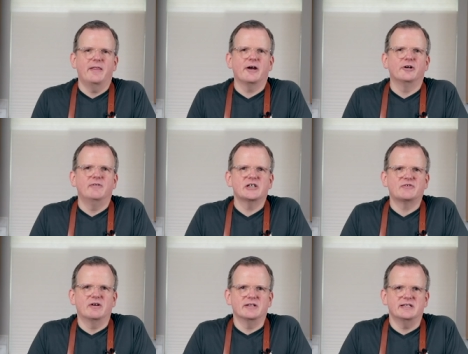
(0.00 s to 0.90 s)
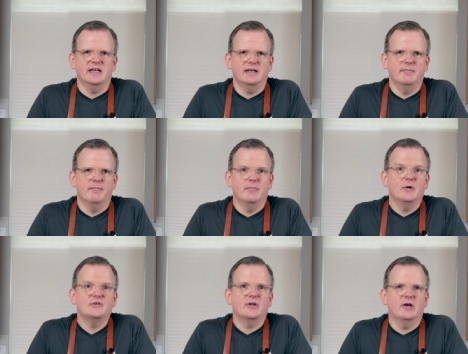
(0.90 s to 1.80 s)
There are restaurants in
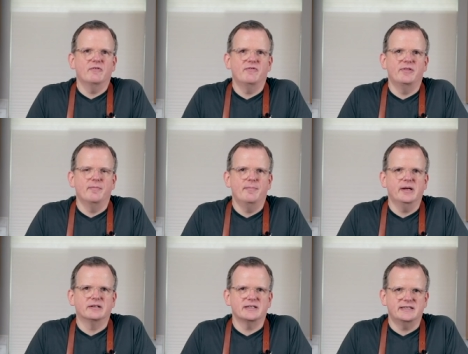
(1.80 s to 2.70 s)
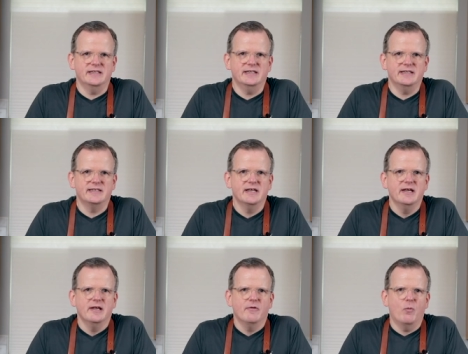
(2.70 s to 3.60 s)
most of the bigger cities
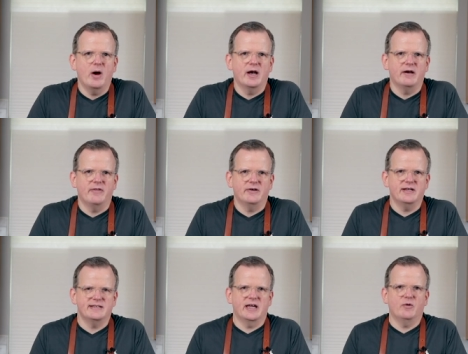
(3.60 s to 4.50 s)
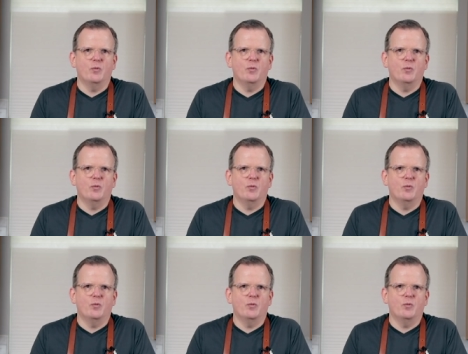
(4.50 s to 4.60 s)
where there is a